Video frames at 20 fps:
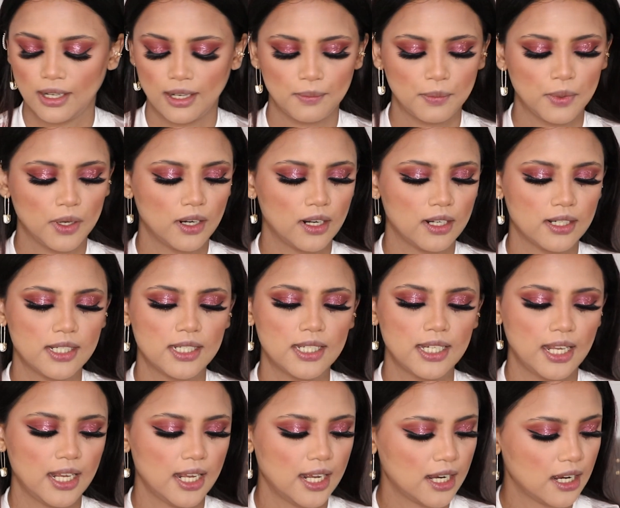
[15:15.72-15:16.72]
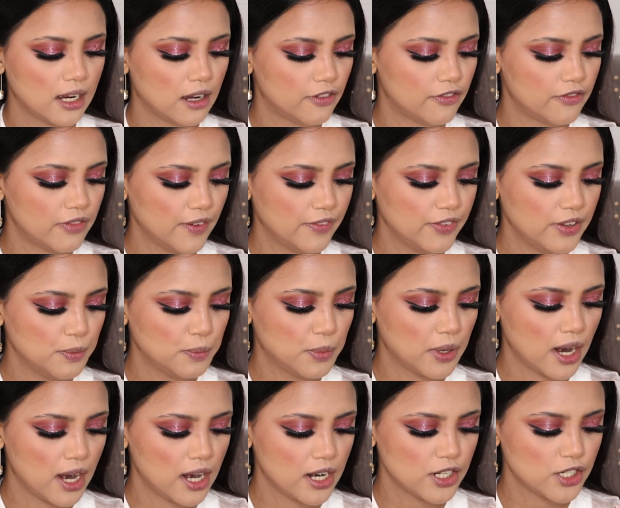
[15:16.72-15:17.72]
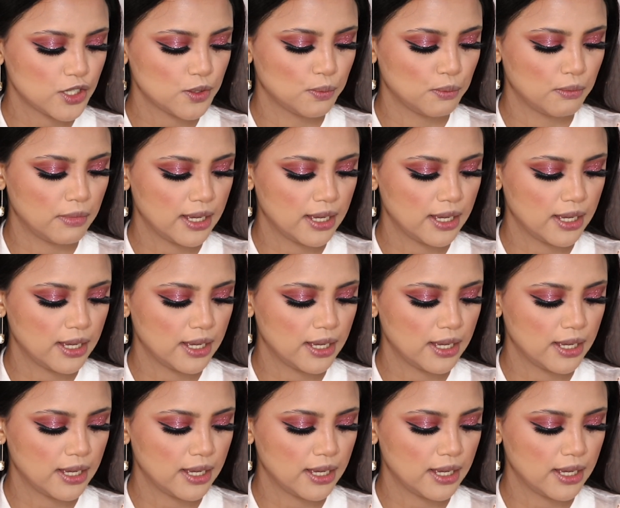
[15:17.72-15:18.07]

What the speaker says: I'm gonna take a fluffy brush,